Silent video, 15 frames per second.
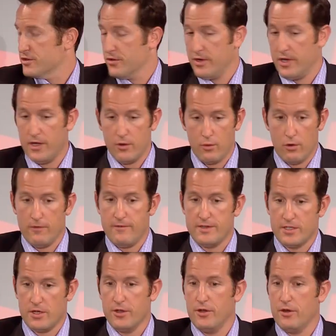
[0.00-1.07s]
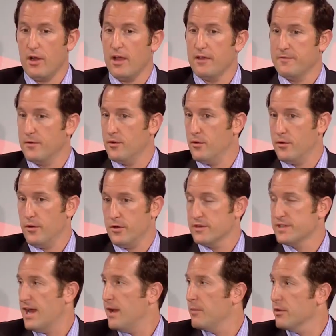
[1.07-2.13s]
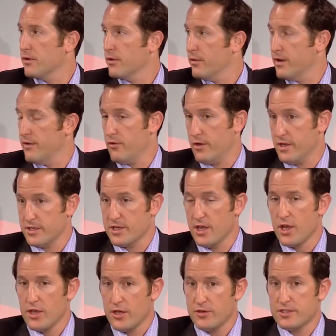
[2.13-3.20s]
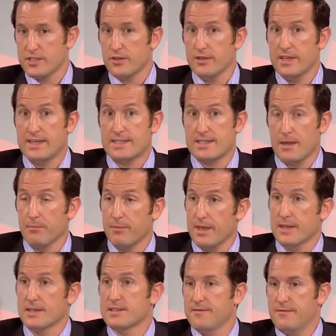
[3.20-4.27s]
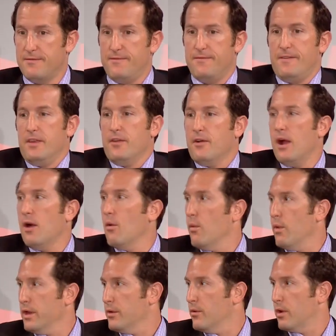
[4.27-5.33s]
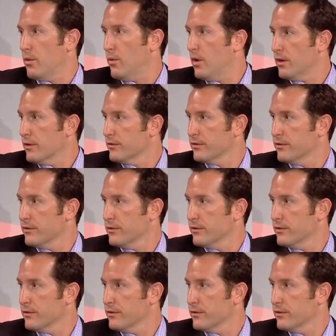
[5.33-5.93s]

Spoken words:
screen or if it's on your iPhone or your tablet or whatever it is. You still need something to figure out what you want to watch.